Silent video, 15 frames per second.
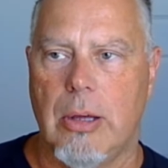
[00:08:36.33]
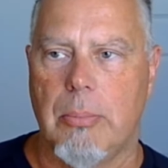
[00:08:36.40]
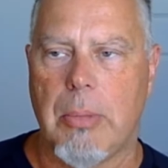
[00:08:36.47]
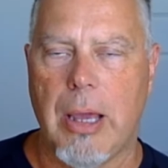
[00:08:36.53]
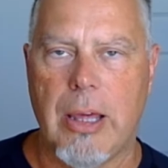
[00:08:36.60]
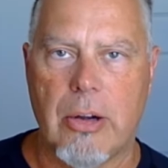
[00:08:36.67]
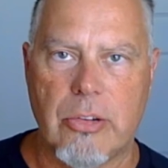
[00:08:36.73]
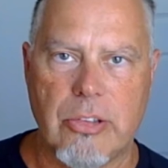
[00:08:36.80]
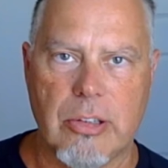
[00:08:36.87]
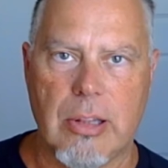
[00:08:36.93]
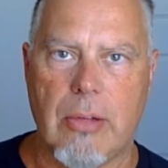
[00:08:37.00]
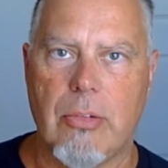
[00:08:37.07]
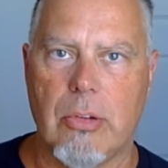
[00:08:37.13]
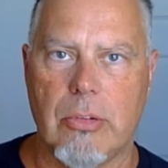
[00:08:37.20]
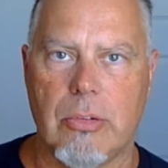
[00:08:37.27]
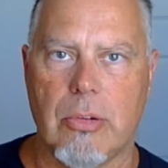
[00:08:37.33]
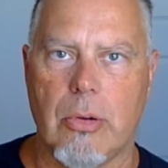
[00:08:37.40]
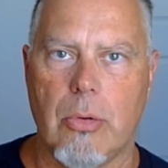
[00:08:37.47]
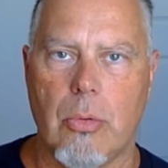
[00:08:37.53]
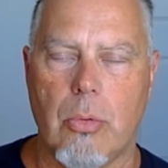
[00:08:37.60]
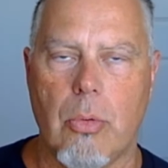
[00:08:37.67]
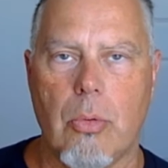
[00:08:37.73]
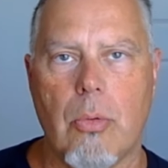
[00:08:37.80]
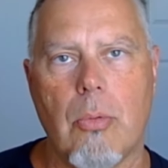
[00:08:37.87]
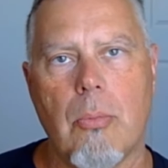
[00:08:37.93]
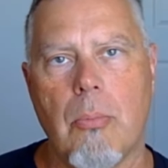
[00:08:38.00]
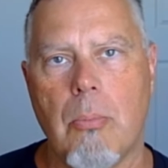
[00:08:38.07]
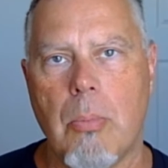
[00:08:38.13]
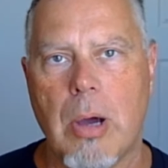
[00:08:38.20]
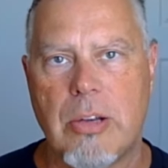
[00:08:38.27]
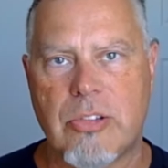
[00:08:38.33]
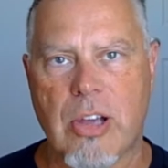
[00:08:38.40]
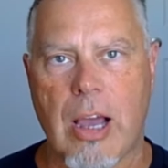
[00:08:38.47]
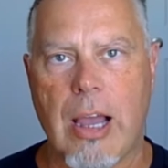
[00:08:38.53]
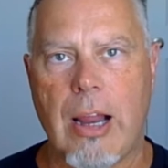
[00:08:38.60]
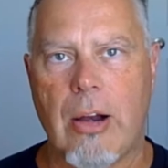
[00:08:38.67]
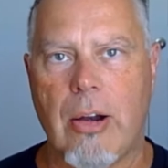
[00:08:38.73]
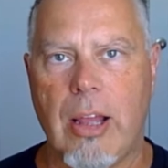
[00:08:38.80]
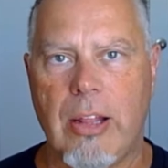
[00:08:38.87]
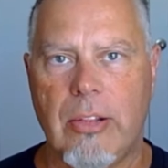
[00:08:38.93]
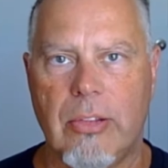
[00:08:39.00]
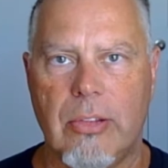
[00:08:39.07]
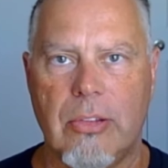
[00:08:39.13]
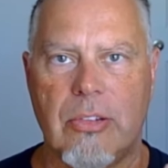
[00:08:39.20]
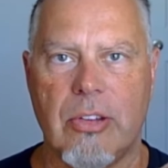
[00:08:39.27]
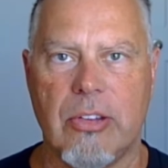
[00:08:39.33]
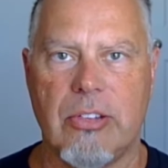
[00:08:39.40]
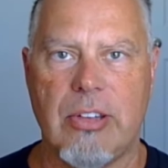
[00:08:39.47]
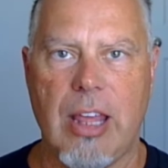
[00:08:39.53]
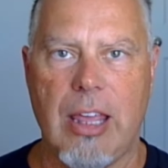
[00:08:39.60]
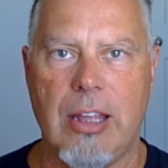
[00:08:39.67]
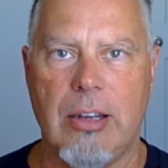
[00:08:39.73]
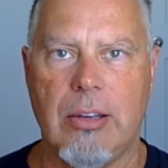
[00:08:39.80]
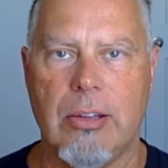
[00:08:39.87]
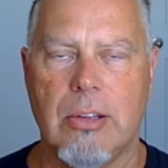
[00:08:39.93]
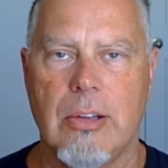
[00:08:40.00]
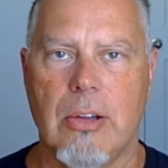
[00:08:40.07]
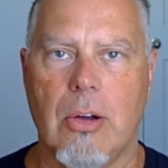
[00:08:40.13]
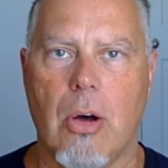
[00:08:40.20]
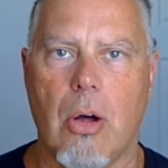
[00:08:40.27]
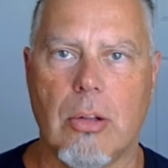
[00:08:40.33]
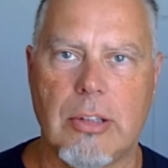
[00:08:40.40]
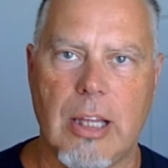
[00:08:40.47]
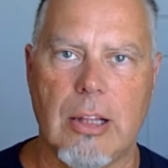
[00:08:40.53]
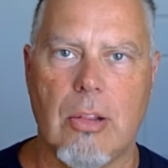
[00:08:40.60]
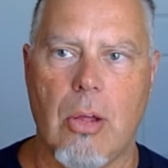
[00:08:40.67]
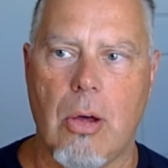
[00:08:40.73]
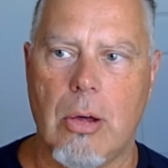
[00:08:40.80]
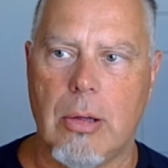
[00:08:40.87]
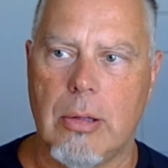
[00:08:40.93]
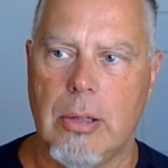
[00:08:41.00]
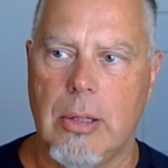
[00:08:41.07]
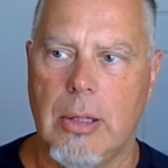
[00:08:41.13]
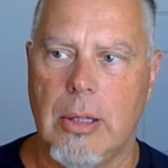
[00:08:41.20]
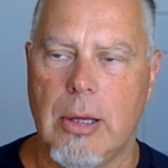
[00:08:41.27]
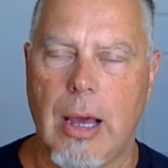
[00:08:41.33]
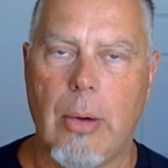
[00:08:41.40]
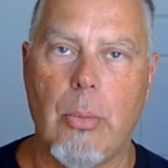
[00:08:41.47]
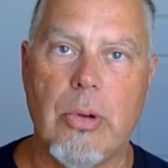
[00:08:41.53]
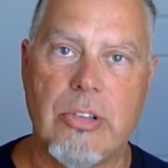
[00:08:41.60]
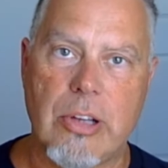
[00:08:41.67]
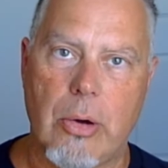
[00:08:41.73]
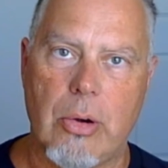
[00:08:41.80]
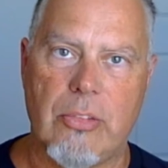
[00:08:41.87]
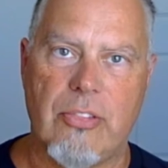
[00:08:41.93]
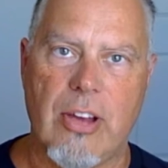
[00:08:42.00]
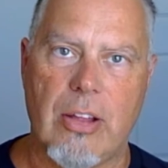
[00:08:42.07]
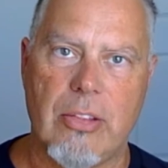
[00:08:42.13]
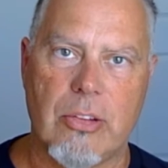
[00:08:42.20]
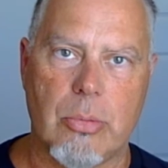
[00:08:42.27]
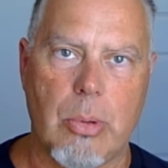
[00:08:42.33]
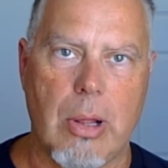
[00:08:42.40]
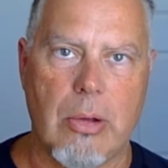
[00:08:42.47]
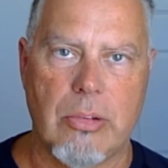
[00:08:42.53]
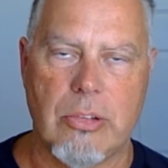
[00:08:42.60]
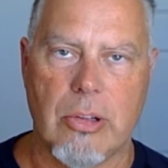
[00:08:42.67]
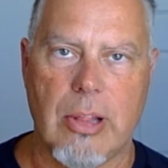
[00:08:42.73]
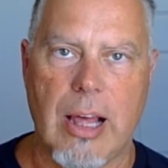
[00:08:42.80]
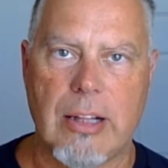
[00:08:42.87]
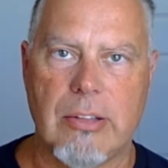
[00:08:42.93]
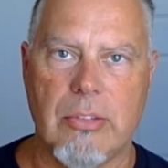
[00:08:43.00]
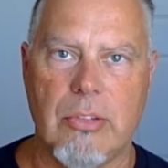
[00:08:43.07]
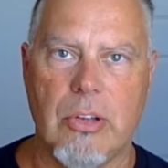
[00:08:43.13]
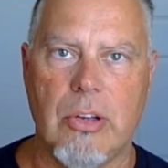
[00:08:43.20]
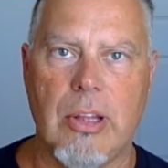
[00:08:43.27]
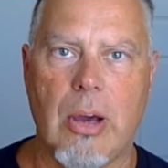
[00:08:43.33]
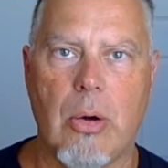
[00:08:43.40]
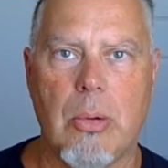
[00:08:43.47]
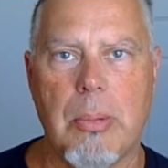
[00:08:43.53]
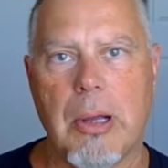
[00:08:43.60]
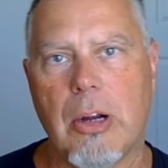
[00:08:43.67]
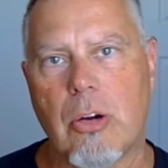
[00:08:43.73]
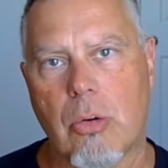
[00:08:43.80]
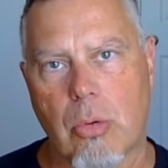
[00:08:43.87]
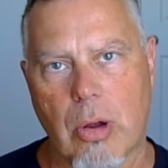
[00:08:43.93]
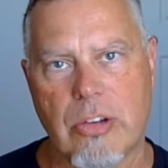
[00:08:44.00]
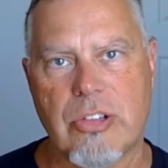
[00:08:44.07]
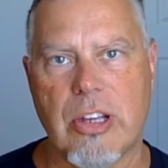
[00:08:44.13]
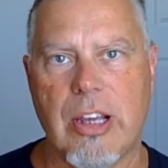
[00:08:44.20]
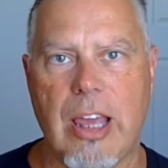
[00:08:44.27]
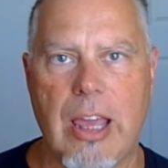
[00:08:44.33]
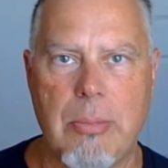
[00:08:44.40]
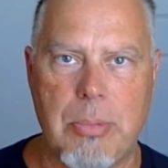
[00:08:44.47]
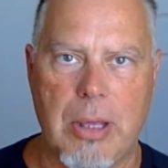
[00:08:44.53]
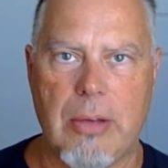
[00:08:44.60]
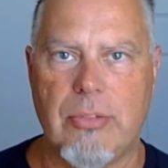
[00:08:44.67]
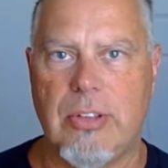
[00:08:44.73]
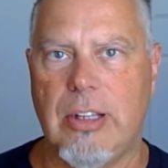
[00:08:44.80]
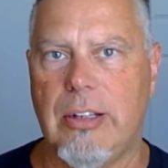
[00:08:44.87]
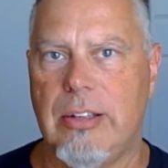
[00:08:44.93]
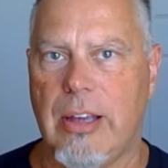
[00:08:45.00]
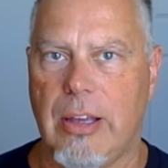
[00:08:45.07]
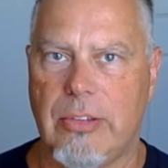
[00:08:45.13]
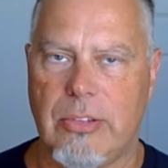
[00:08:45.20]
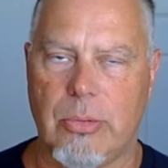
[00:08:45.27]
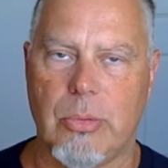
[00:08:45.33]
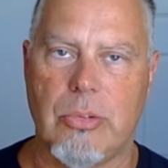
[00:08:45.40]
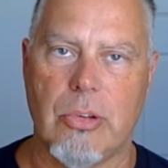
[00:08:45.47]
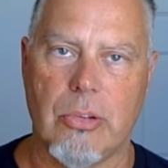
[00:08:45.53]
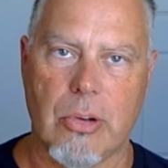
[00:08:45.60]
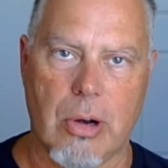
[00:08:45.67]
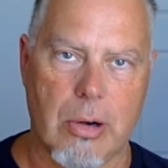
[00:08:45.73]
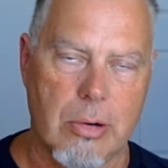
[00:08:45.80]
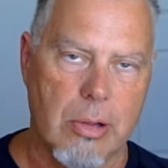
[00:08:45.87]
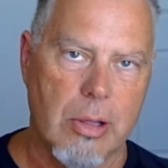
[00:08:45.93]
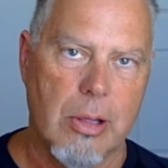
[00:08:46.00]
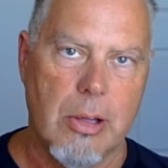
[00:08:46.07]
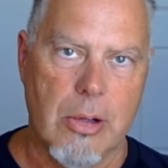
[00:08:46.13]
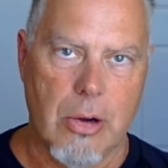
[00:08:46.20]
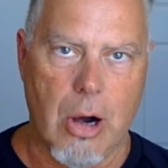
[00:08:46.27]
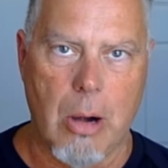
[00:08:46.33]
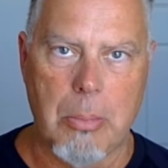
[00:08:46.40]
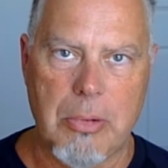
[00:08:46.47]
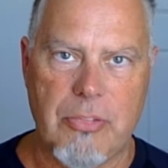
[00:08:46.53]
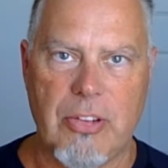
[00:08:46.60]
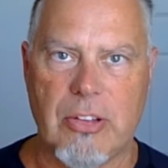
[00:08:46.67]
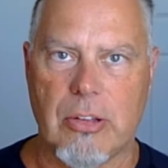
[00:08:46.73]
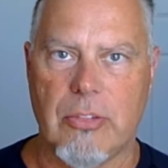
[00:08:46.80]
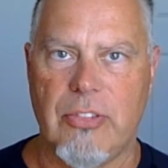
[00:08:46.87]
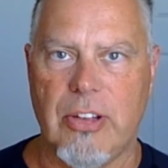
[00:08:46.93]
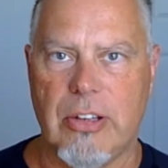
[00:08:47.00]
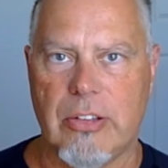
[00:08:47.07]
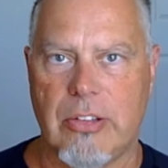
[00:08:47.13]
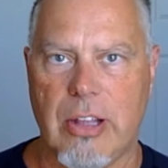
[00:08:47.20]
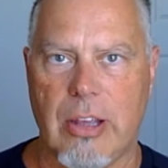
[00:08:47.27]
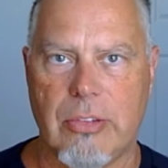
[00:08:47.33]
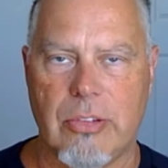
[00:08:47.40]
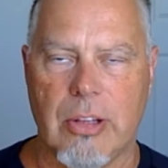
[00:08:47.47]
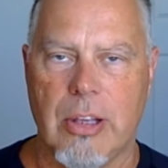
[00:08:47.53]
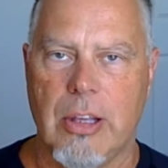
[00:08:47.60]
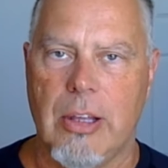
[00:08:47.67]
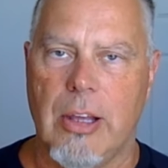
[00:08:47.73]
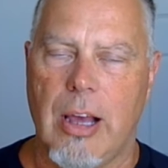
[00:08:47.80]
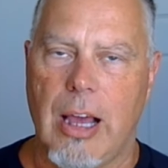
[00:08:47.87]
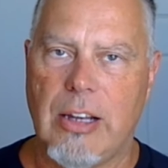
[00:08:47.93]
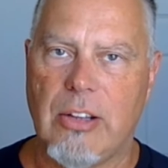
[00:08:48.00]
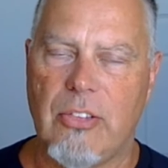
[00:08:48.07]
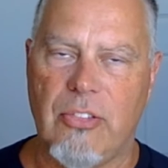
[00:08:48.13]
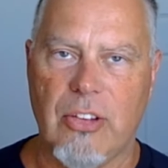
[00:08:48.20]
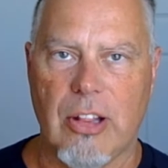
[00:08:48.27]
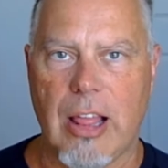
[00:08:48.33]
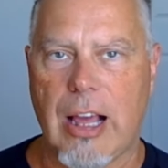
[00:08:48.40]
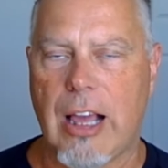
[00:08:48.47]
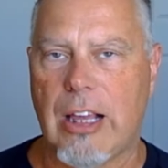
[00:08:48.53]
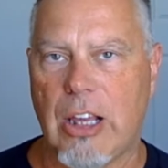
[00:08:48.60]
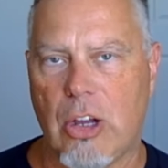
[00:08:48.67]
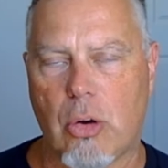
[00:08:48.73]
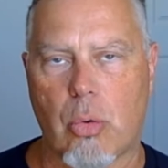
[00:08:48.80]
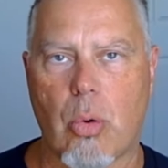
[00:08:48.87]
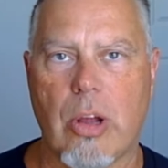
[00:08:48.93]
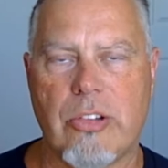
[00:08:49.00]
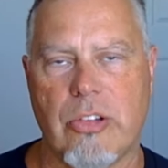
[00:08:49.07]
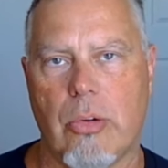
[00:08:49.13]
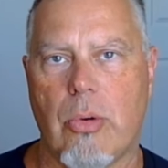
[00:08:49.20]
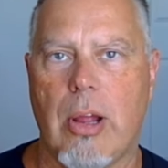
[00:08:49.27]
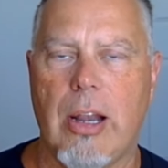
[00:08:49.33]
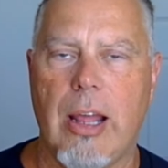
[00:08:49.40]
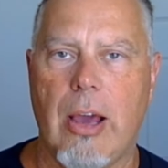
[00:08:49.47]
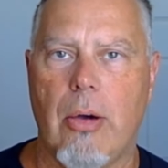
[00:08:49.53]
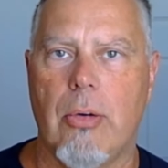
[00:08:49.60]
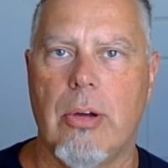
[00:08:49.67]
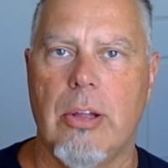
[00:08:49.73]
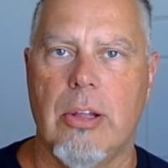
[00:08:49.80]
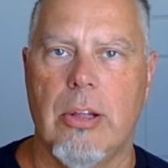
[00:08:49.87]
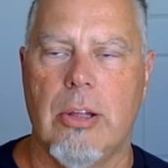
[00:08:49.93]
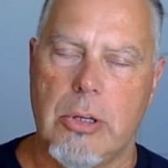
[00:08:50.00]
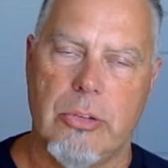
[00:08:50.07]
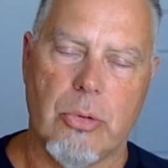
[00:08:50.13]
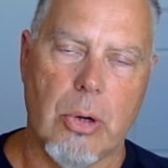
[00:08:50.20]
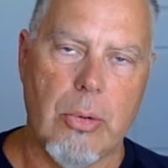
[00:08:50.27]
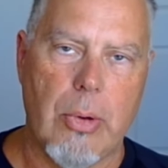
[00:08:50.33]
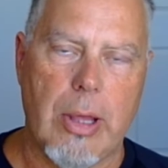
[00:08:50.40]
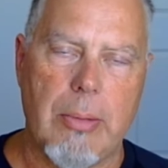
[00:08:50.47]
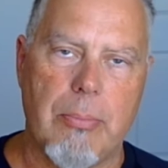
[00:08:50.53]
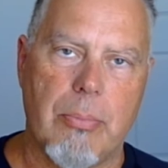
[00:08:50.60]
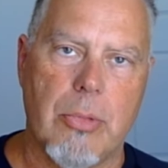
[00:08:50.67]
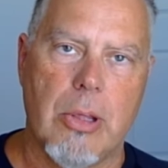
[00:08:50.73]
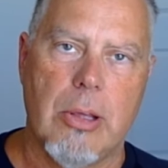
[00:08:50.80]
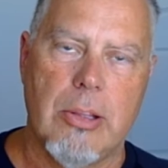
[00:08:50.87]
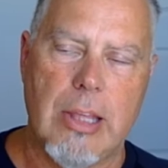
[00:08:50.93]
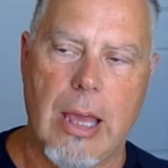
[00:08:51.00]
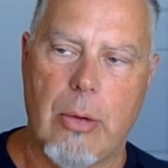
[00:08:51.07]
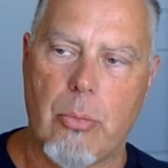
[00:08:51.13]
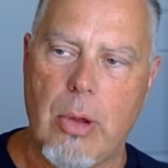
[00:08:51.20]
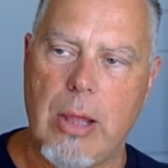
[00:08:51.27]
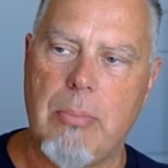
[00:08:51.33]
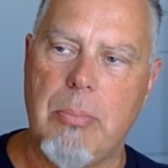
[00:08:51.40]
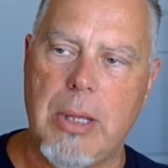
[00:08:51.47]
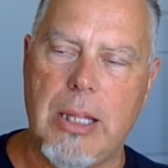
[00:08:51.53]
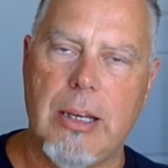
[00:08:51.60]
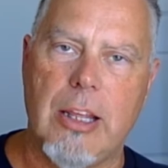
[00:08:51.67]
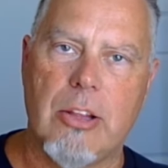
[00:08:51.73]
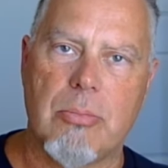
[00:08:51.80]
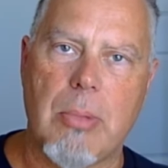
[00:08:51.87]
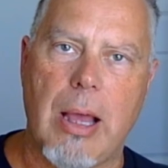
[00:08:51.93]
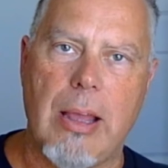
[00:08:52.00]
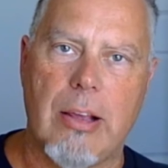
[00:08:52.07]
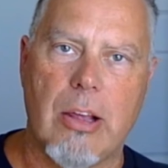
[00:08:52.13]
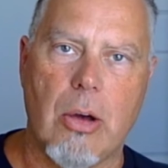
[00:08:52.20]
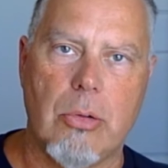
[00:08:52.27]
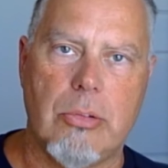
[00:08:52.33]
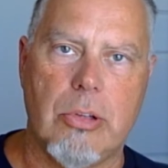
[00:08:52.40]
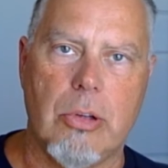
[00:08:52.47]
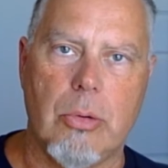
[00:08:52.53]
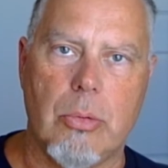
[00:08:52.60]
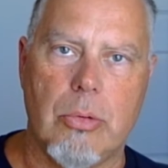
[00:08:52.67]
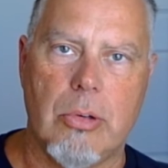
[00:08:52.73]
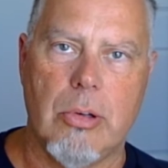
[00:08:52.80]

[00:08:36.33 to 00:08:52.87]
My energy level's much higher and sustained all day long. I wish I would have found this when I was still active duty. I would have been crushing APFT tests, which is our Army Physical Fitness tests. I just feel like I could crush it right now. So anyway, yeah, red meat is my go-to.